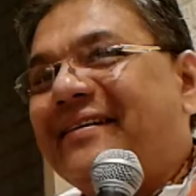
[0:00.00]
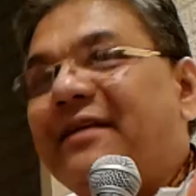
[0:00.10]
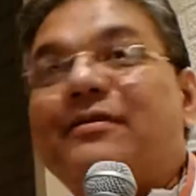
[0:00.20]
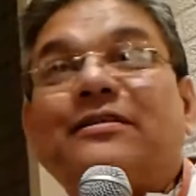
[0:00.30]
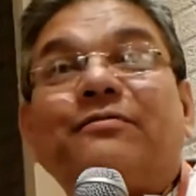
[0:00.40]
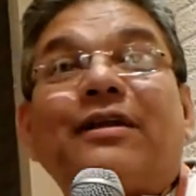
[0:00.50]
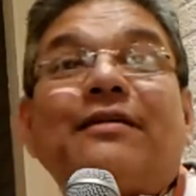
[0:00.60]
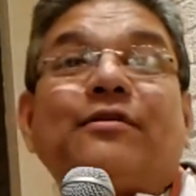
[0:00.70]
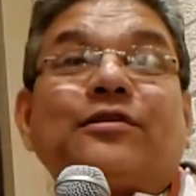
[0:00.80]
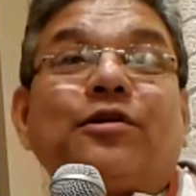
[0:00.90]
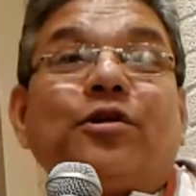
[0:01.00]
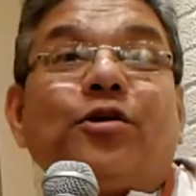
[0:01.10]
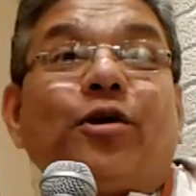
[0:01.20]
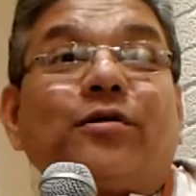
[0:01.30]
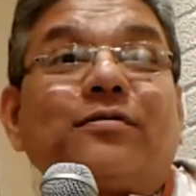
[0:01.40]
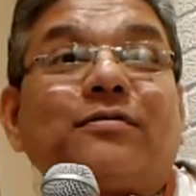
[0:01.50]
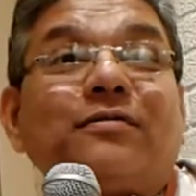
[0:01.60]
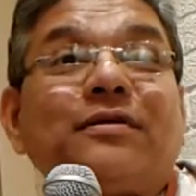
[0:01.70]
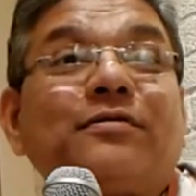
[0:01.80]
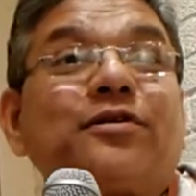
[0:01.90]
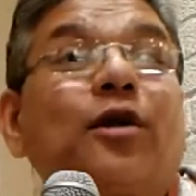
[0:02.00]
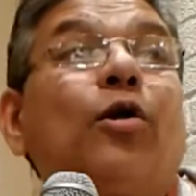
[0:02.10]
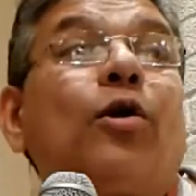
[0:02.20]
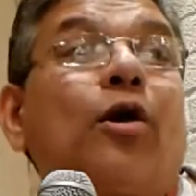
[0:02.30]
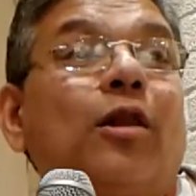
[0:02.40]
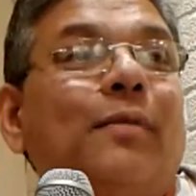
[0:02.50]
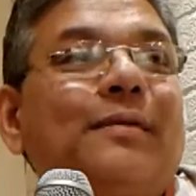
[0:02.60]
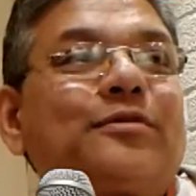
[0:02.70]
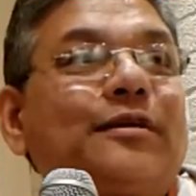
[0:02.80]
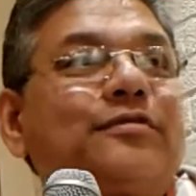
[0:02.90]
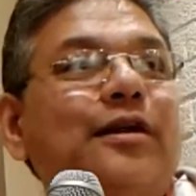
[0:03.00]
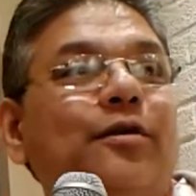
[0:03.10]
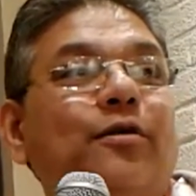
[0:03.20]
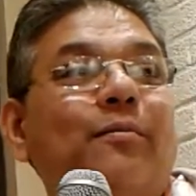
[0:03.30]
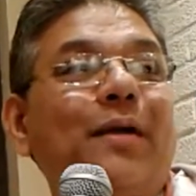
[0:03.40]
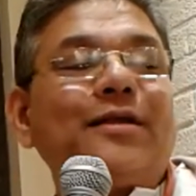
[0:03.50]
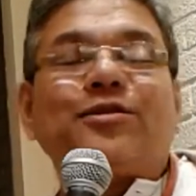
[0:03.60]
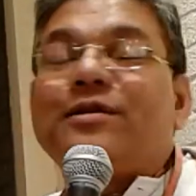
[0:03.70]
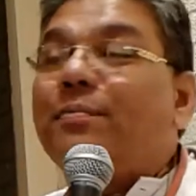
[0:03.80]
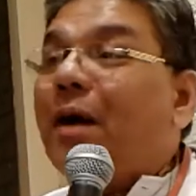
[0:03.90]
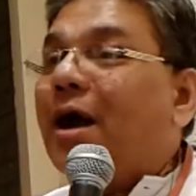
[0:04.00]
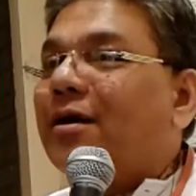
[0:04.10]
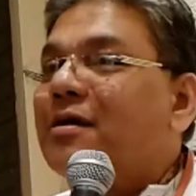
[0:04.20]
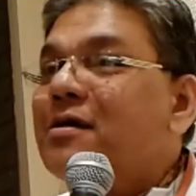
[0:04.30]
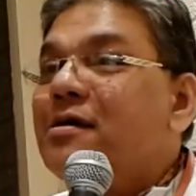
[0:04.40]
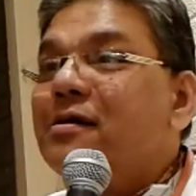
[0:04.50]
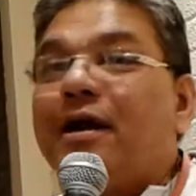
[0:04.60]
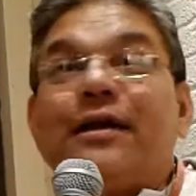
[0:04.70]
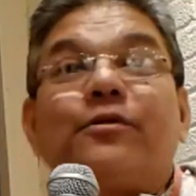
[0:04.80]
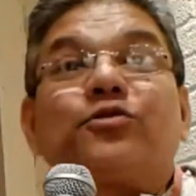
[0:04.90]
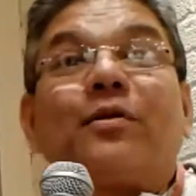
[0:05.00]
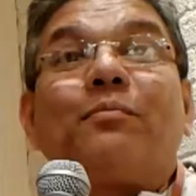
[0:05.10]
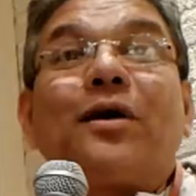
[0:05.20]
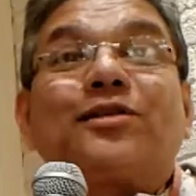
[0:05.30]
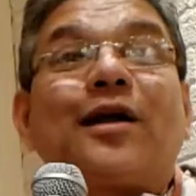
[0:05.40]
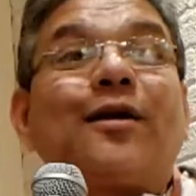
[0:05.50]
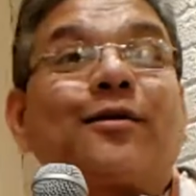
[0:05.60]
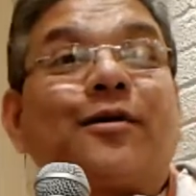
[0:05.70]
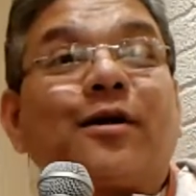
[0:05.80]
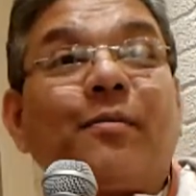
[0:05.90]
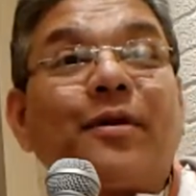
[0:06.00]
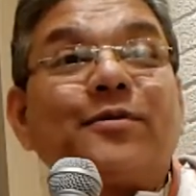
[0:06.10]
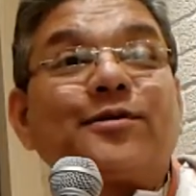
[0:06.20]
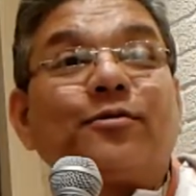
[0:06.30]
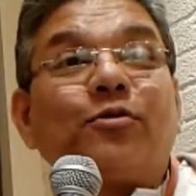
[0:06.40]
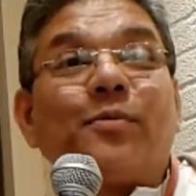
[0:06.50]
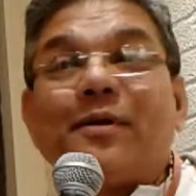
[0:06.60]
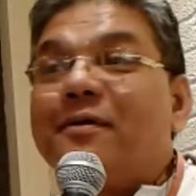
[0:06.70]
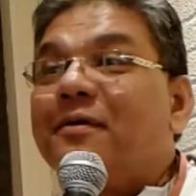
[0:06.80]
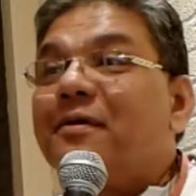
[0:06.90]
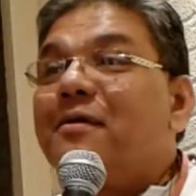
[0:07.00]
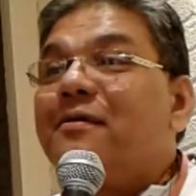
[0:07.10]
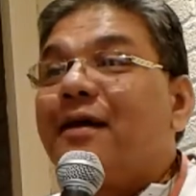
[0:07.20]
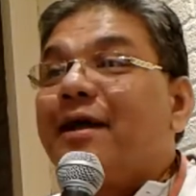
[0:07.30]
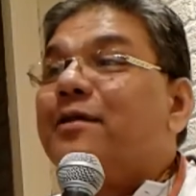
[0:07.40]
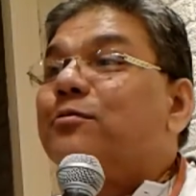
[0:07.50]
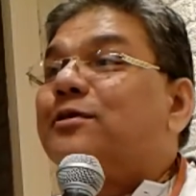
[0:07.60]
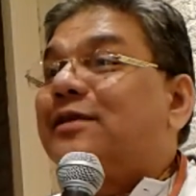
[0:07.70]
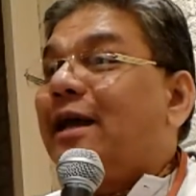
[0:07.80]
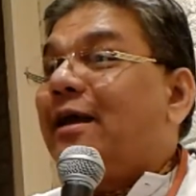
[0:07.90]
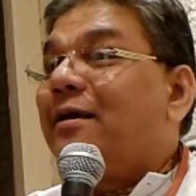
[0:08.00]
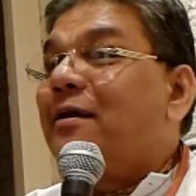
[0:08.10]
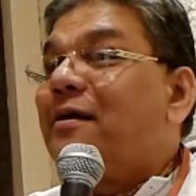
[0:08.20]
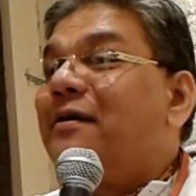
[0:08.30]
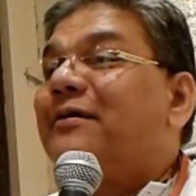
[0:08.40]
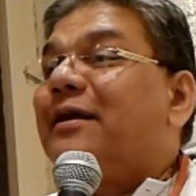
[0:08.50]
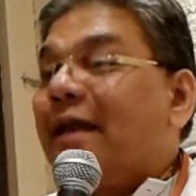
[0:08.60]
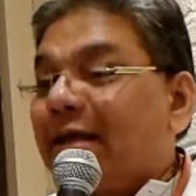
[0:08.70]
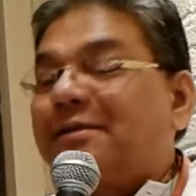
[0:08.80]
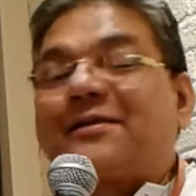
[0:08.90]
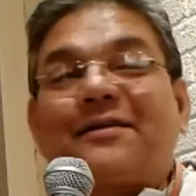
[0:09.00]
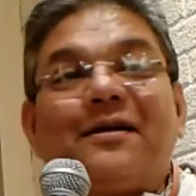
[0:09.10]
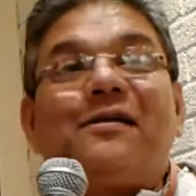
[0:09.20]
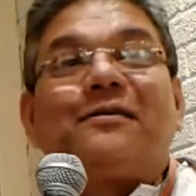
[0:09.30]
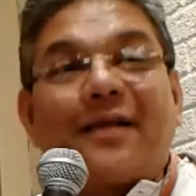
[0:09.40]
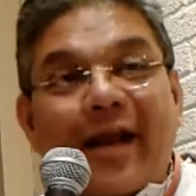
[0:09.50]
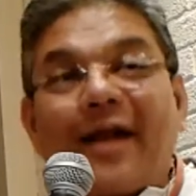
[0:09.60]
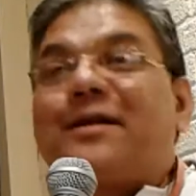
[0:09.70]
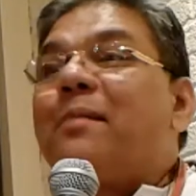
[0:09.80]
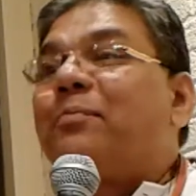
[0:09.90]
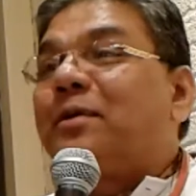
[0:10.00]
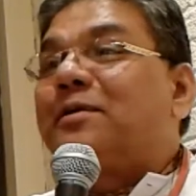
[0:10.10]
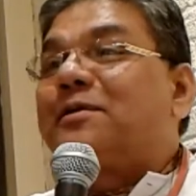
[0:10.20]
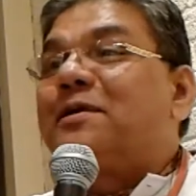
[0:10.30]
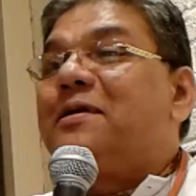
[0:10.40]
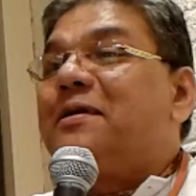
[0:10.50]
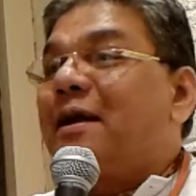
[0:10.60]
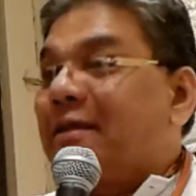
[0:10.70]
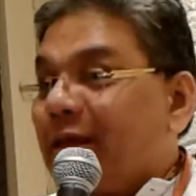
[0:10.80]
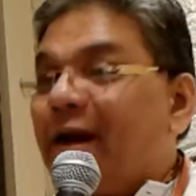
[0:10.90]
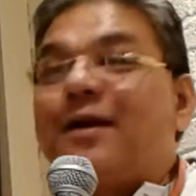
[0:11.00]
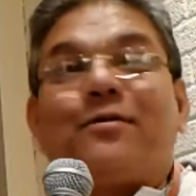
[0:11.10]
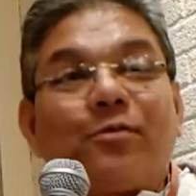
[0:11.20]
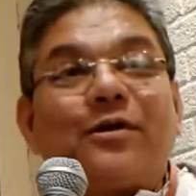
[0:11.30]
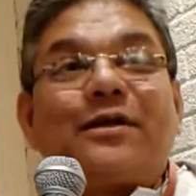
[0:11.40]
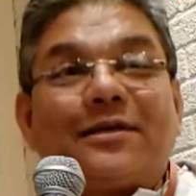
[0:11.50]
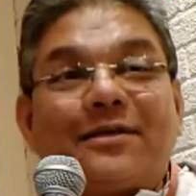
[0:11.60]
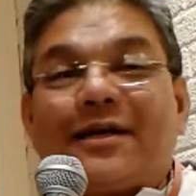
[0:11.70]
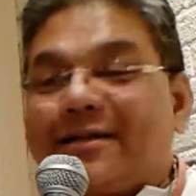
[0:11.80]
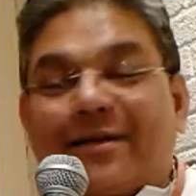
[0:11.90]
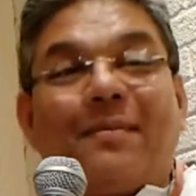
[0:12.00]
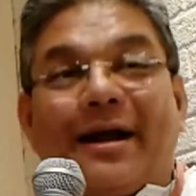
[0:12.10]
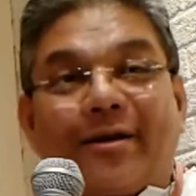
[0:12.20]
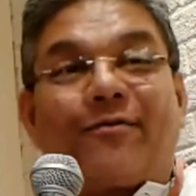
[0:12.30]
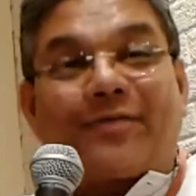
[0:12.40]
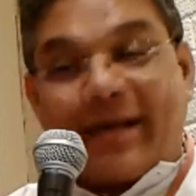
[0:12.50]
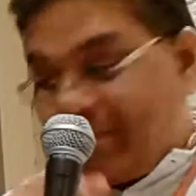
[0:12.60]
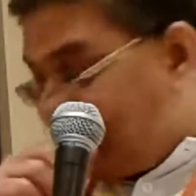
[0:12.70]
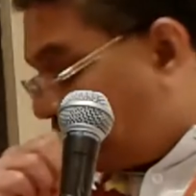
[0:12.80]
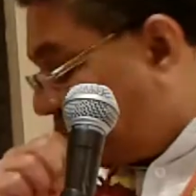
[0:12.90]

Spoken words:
Even when he was in New York, he was alone all by himself sitting on a bench in a park. And there was one bus conductor coming, Mr. Rubin. And he would say, yes, there are temples and there are devotees. It's a matter of time.